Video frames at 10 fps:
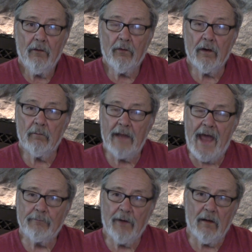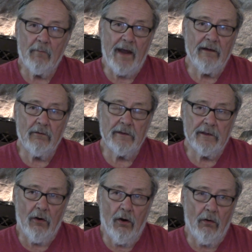where a black bear might only
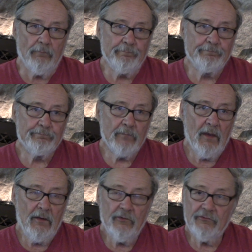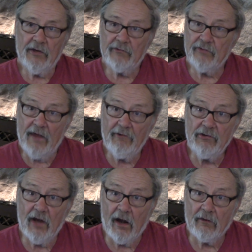go
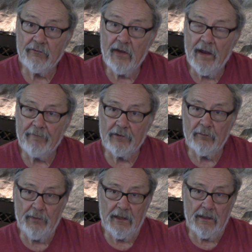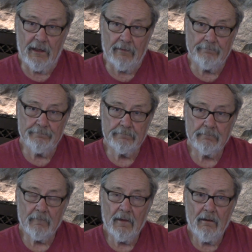6-7 yards after being hit.
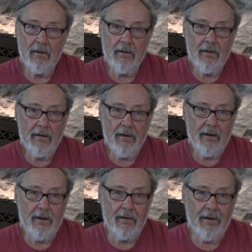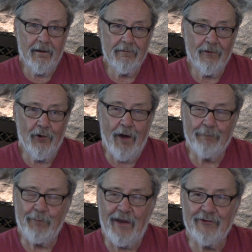And
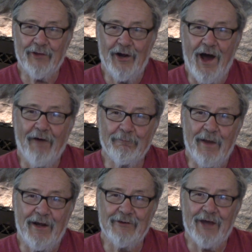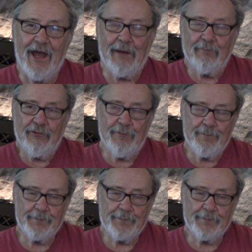I've paced it off many times,